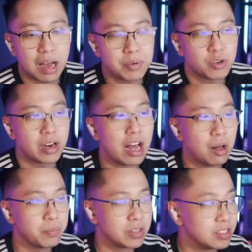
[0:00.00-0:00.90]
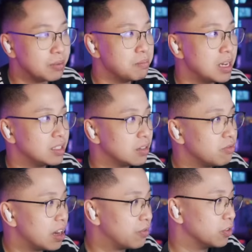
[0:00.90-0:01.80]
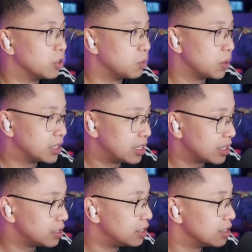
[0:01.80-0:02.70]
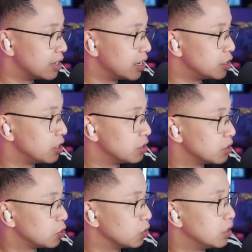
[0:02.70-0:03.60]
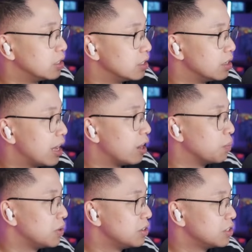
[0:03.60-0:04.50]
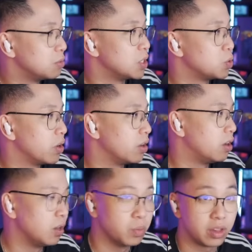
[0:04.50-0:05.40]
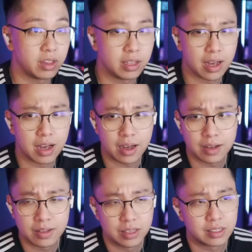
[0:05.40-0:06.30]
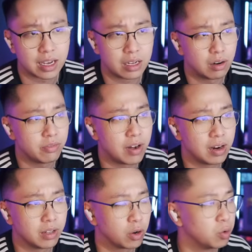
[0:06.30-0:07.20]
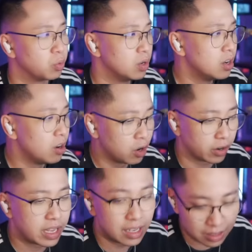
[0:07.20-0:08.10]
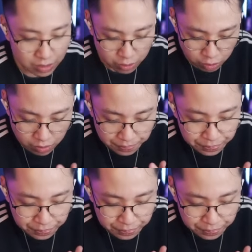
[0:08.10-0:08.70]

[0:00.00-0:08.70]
trying to help the Sim mains and fight for a little bit, because I think the Season 9 changes certainly didn't help Symmetra at all with the secondary fire. Like her kit is just